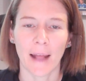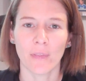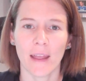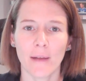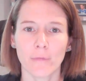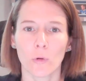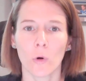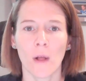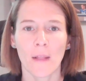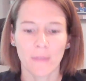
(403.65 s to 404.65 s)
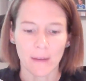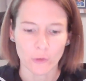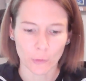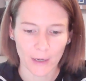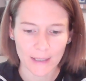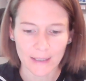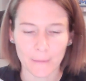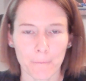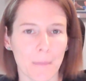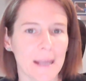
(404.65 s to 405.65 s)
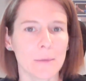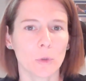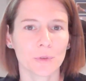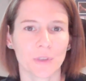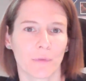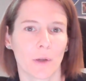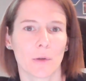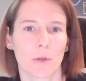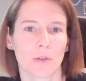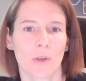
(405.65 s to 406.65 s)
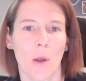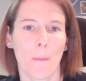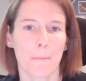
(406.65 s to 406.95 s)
and therefore their training may want to focus